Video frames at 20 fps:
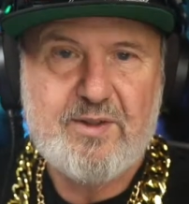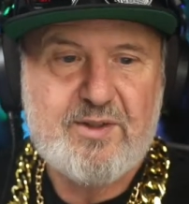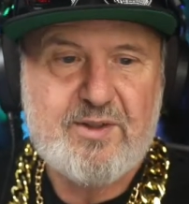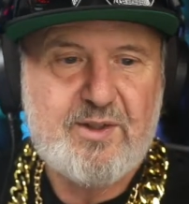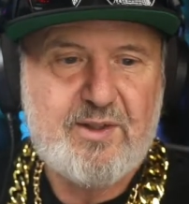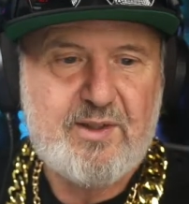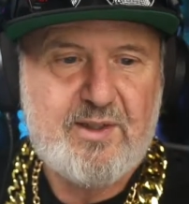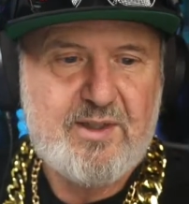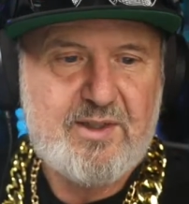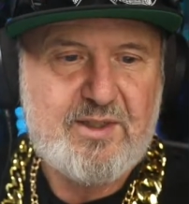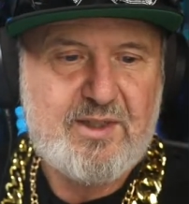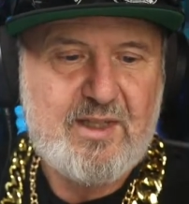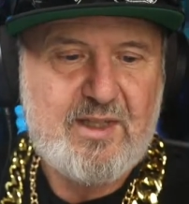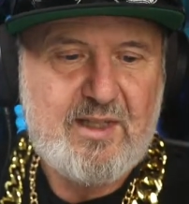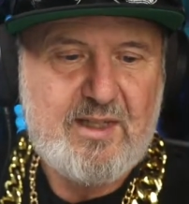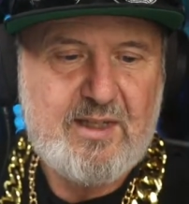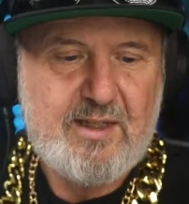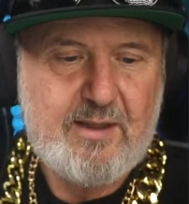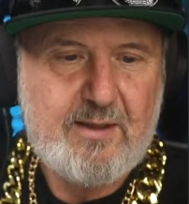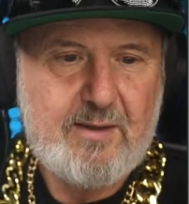for the Solis
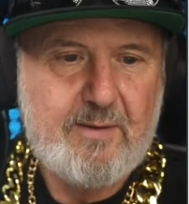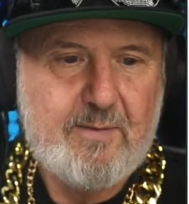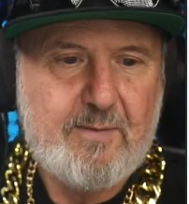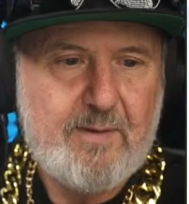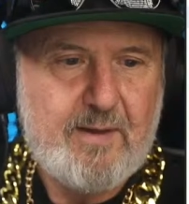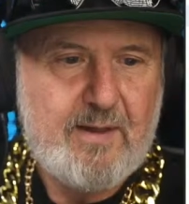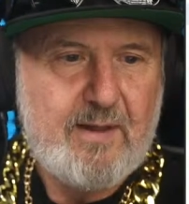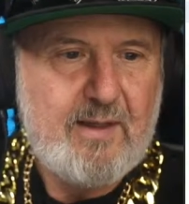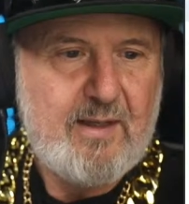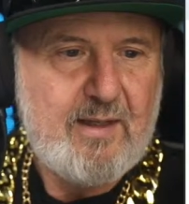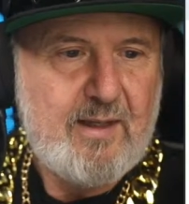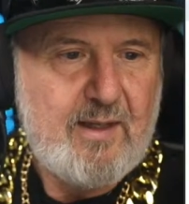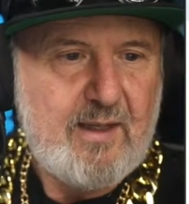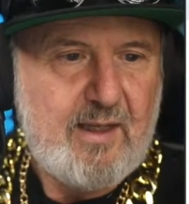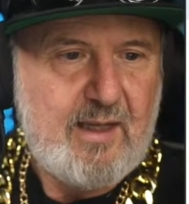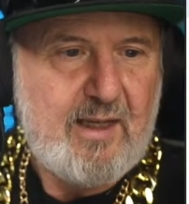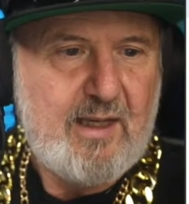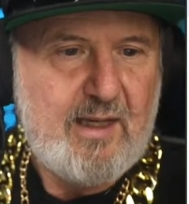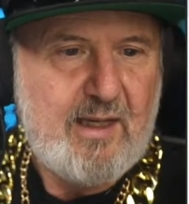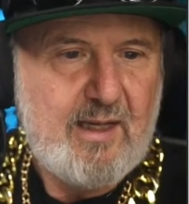here.
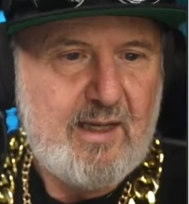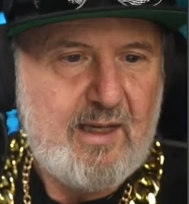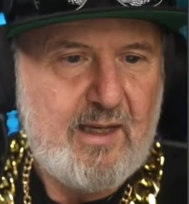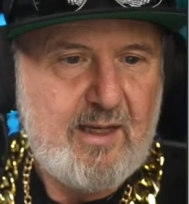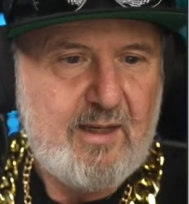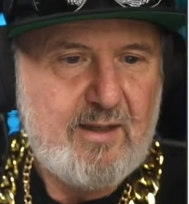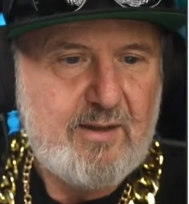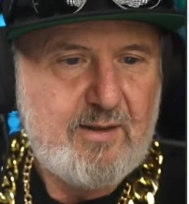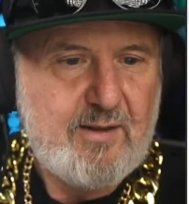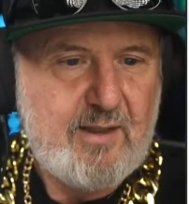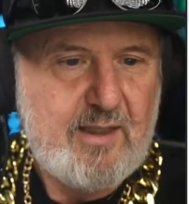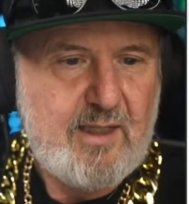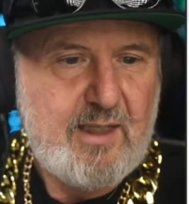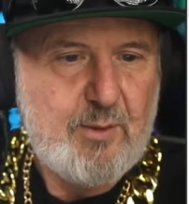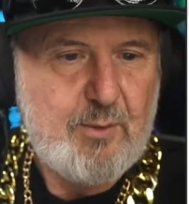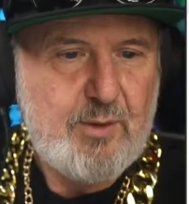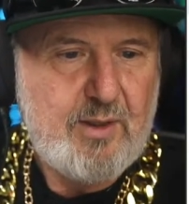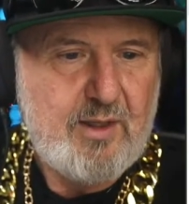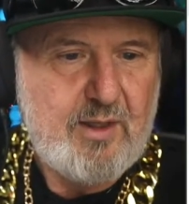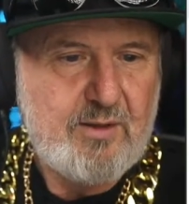
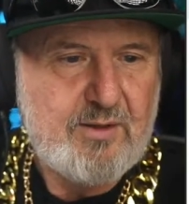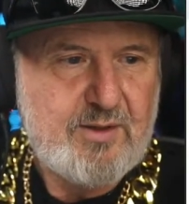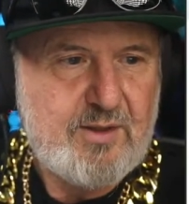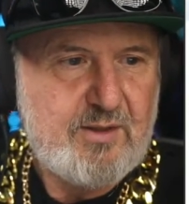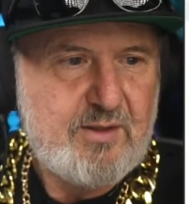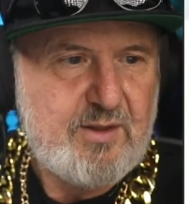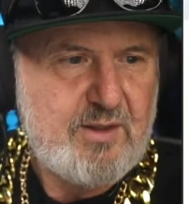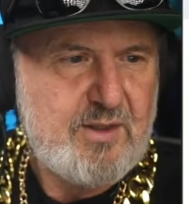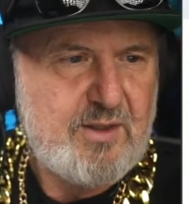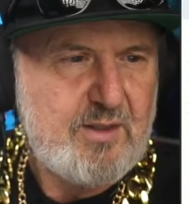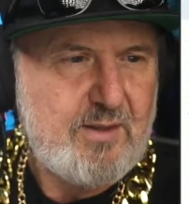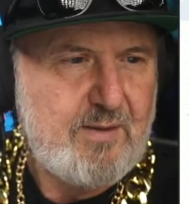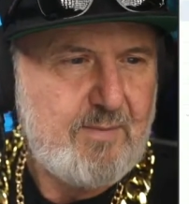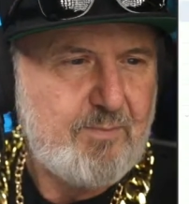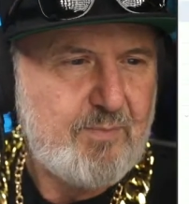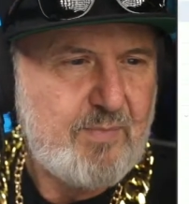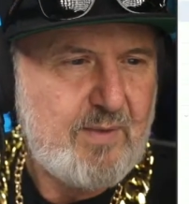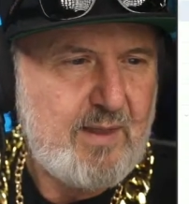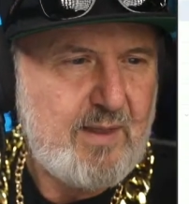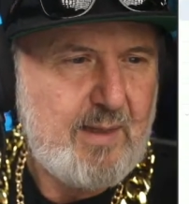Here we go. So this is
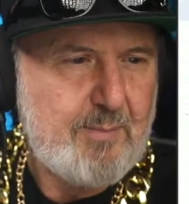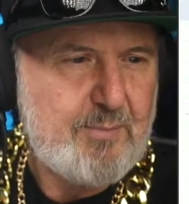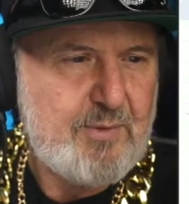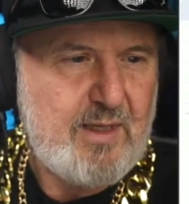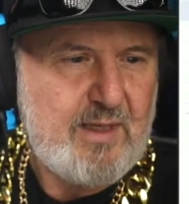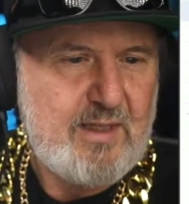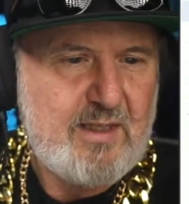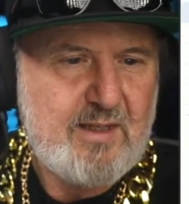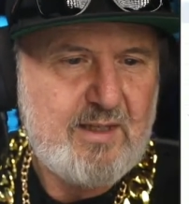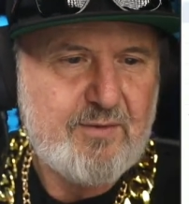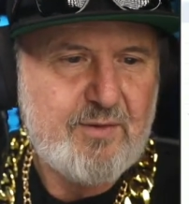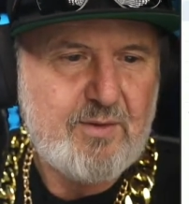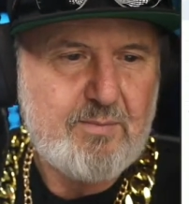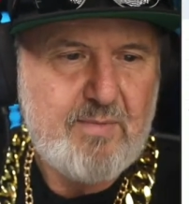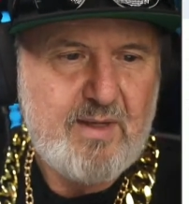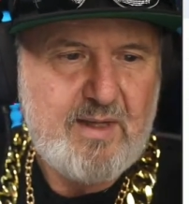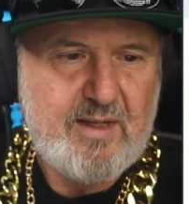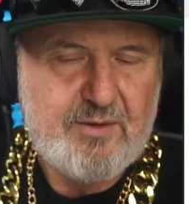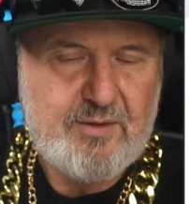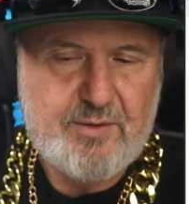updated every
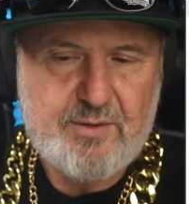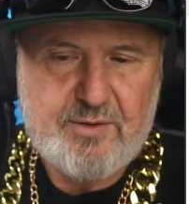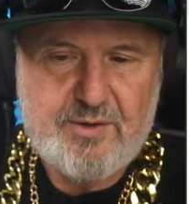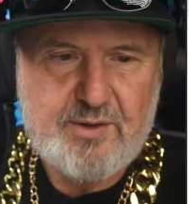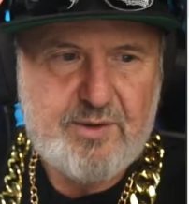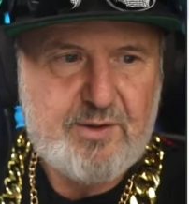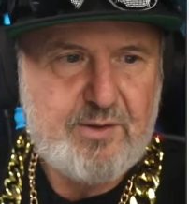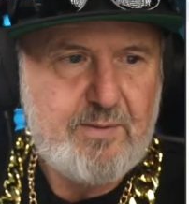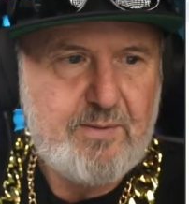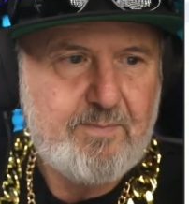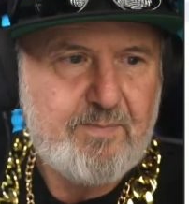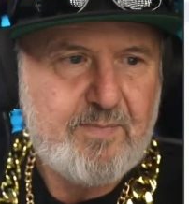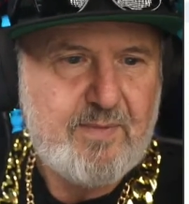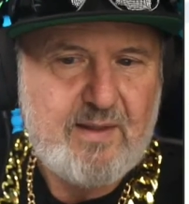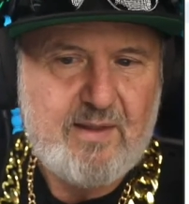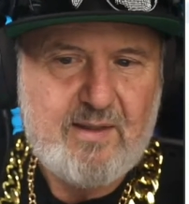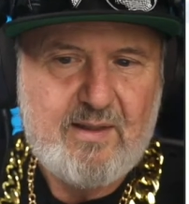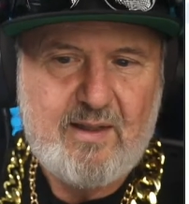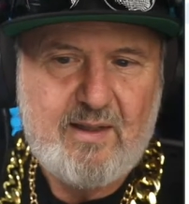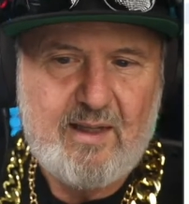minute or two.
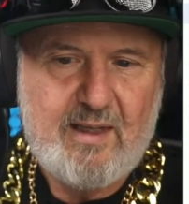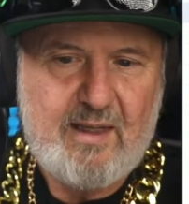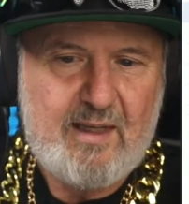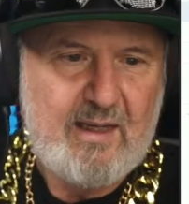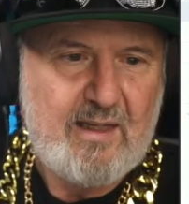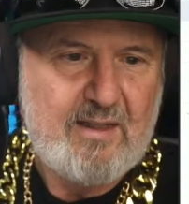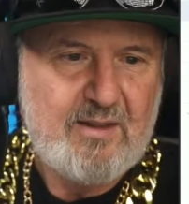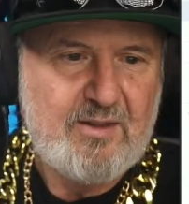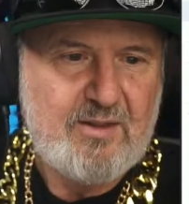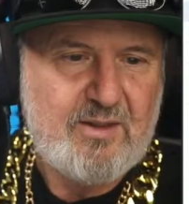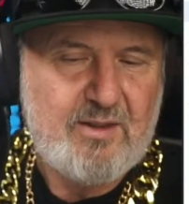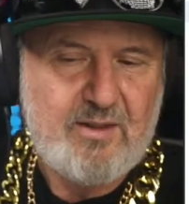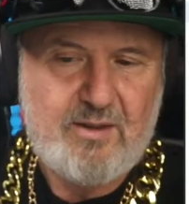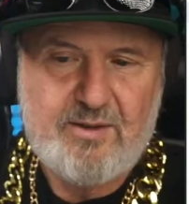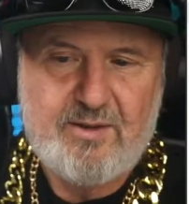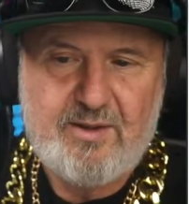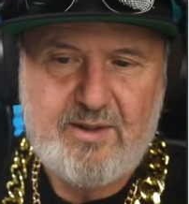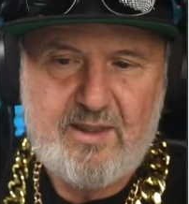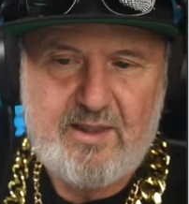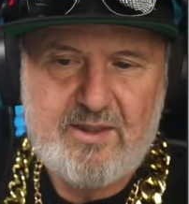And
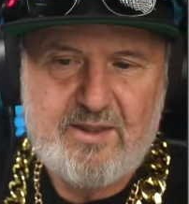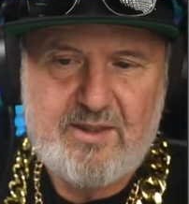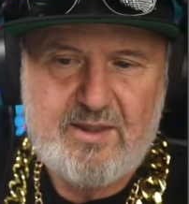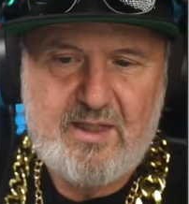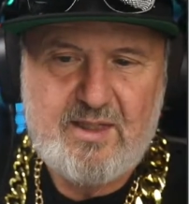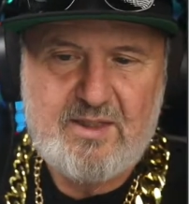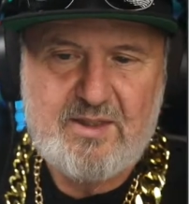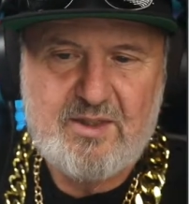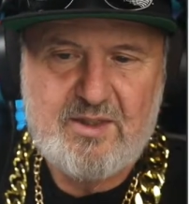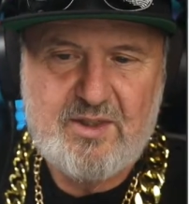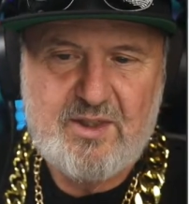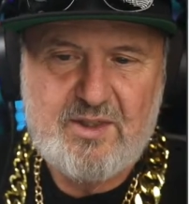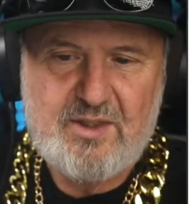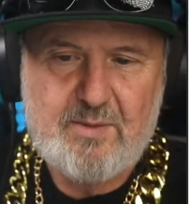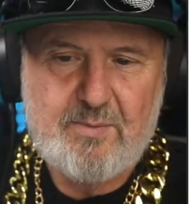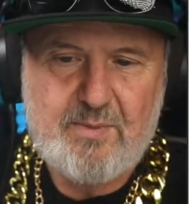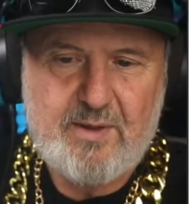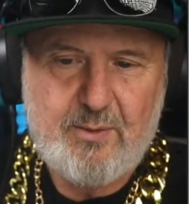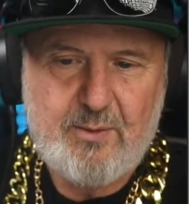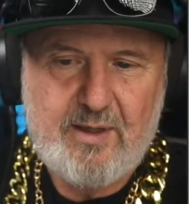there's the
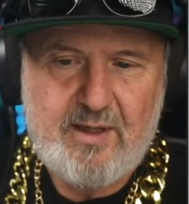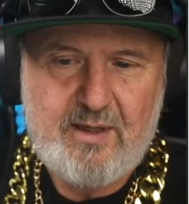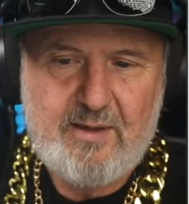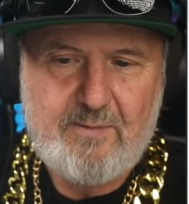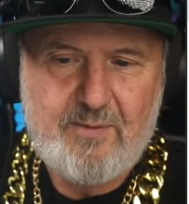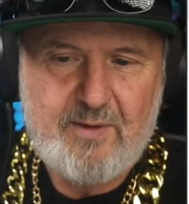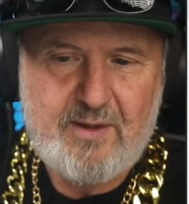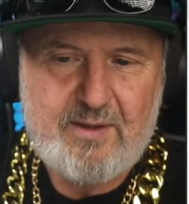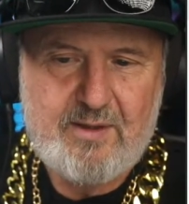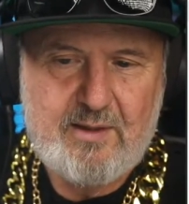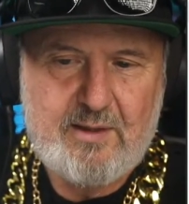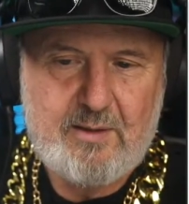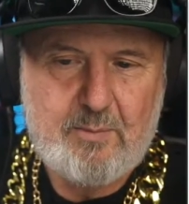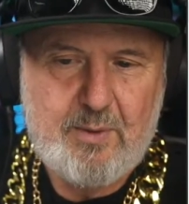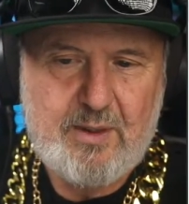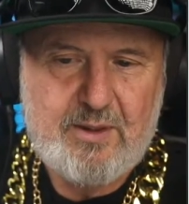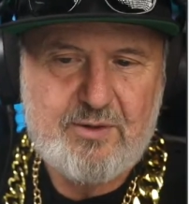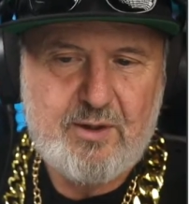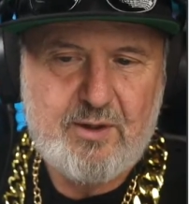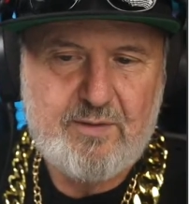system, by the way, a little
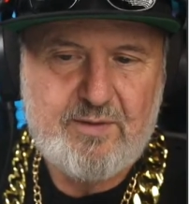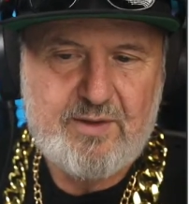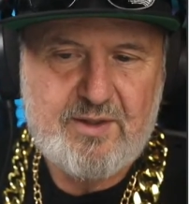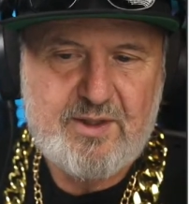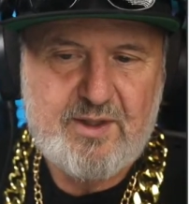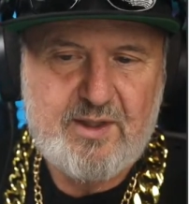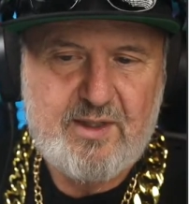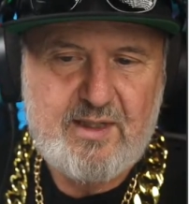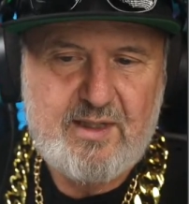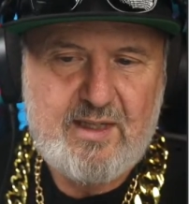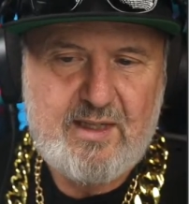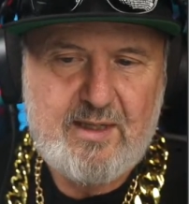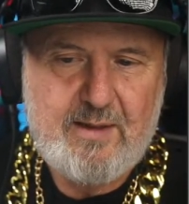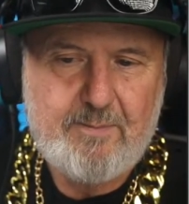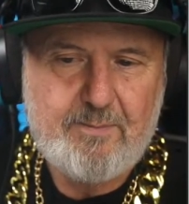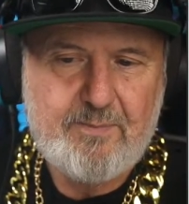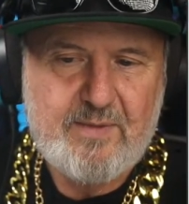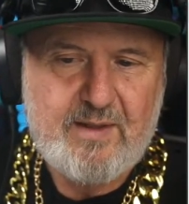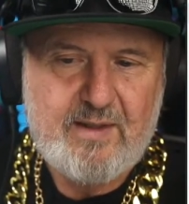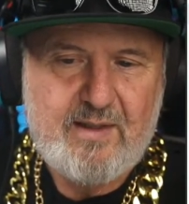picture over the side
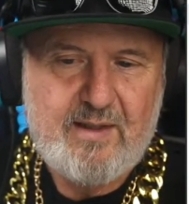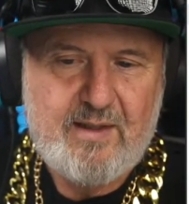here.